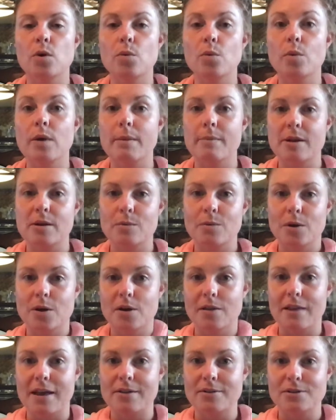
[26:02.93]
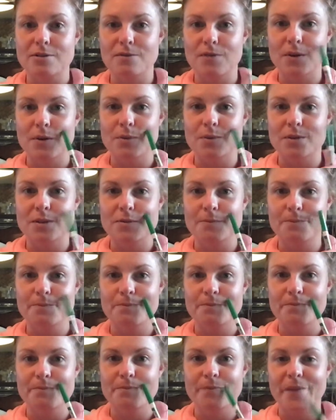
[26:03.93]
women were allowed to vote.
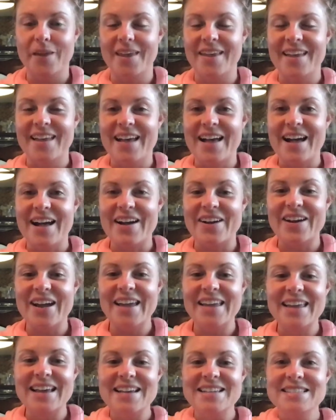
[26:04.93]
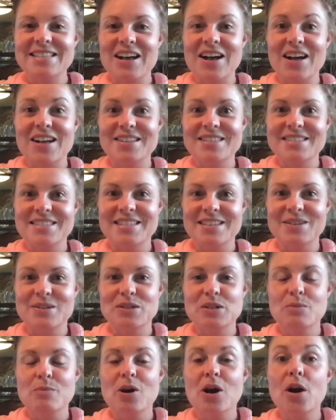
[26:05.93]
All right, guys, I'll see you
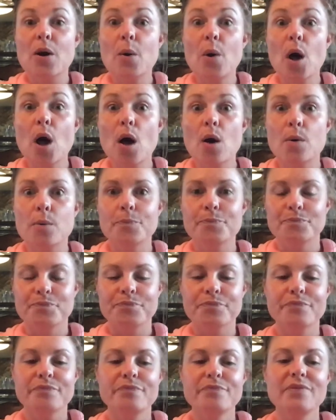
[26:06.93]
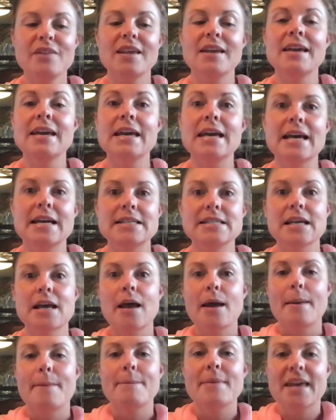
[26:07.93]
tomorrow. Oh, and
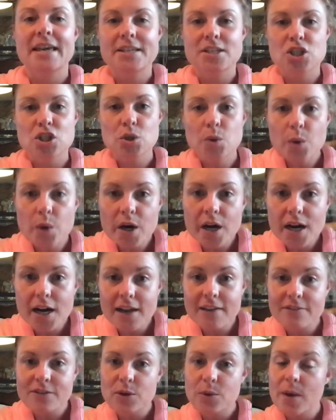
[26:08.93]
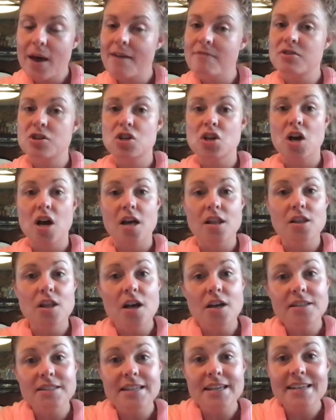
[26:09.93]
make sure if you have not
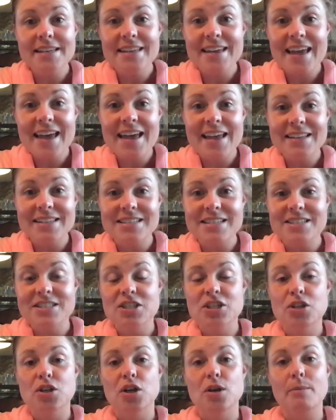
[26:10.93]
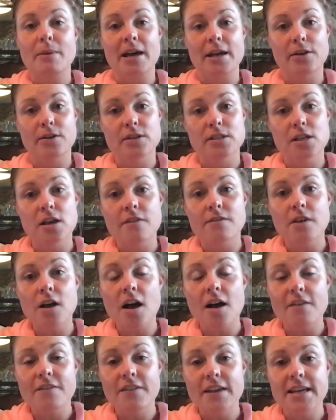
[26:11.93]
logged in yet to your Microsoft
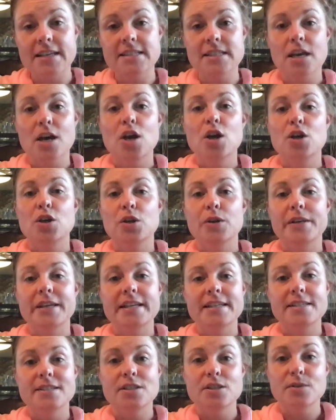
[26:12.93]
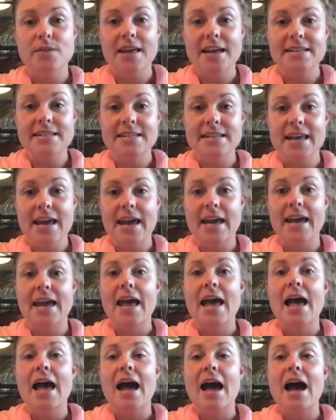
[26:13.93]
Office, you need to do that today.
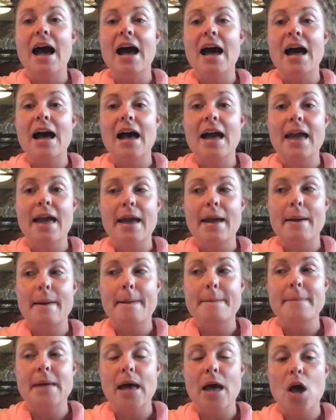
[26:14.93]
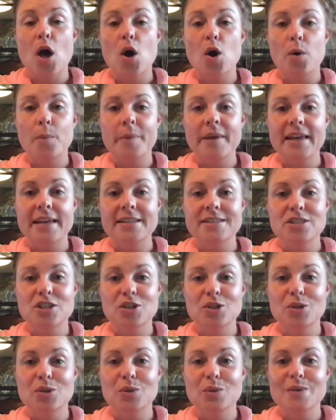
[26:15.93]
I am hoping
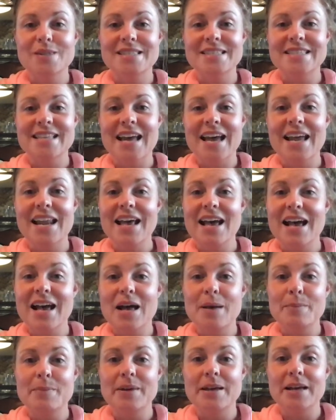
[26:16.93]
to set up